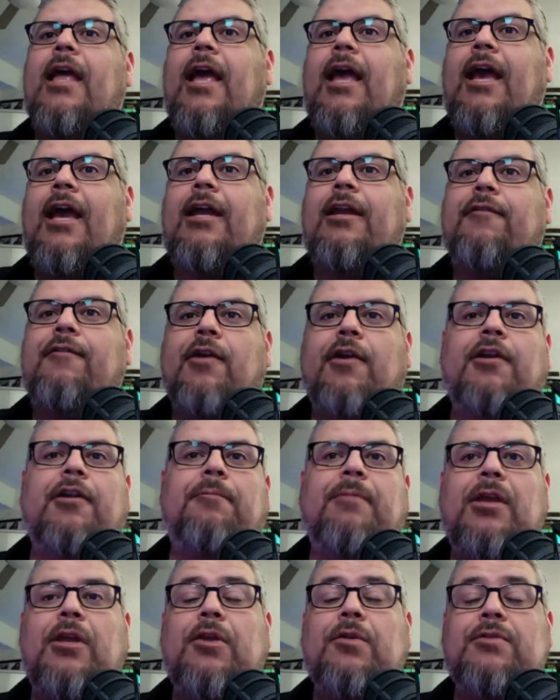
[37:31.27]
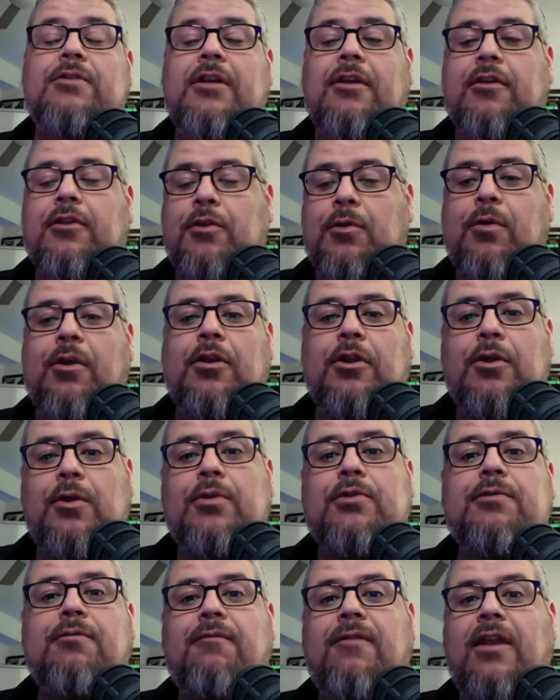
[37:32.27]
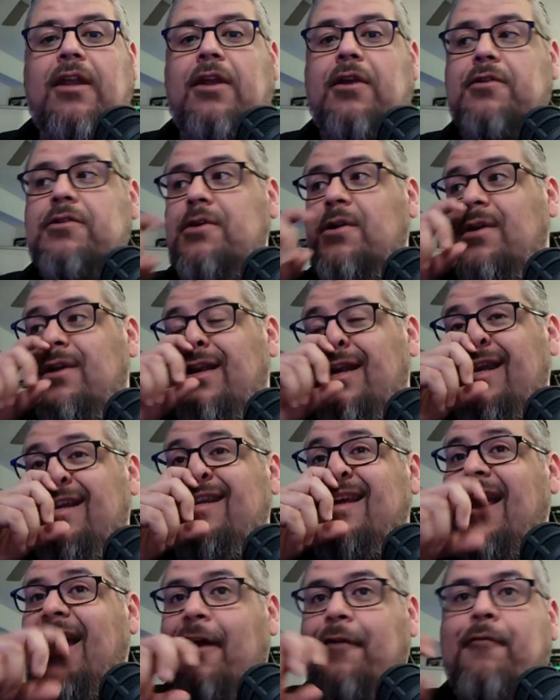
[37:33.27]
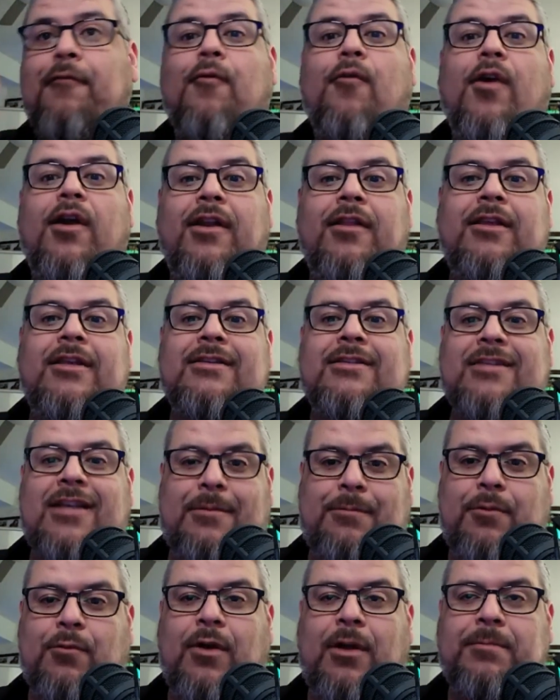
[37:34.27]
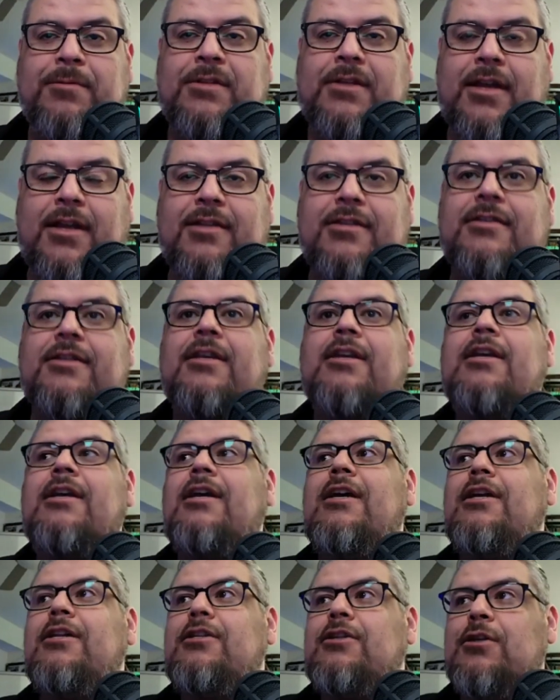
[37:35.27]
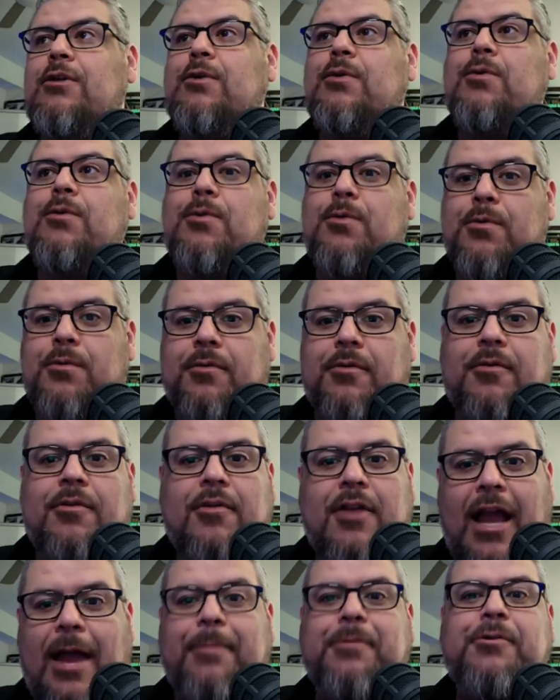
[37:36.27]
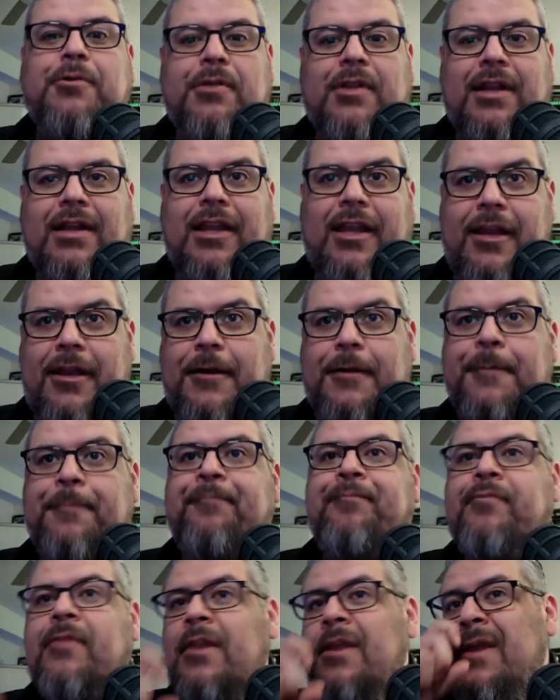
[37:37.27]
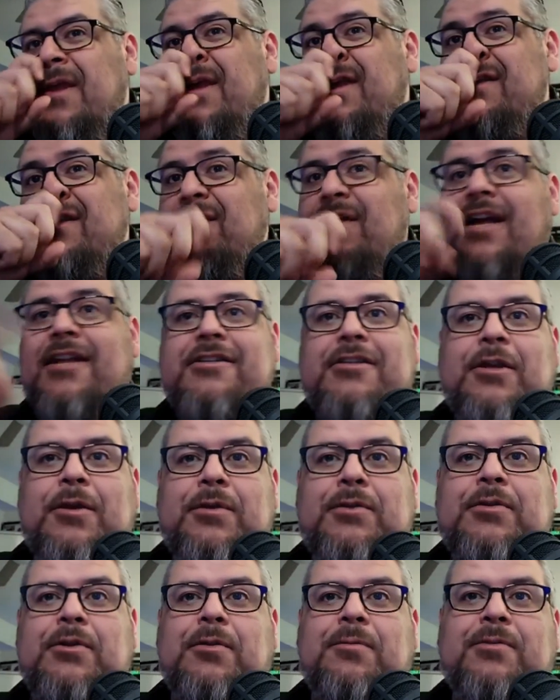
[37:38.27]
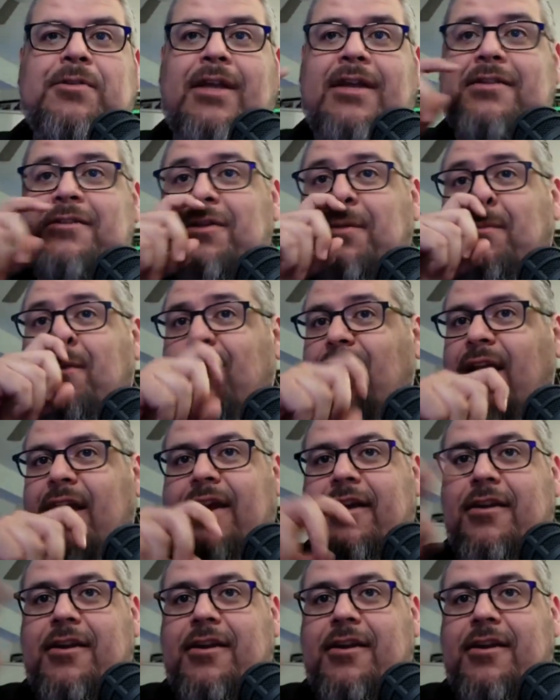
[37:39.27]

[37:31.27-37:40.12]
And if you're going to be doing YouTube videos, you're going to need to have one of these type of websites to capture the lead. So that's YouTube. So that's number 8.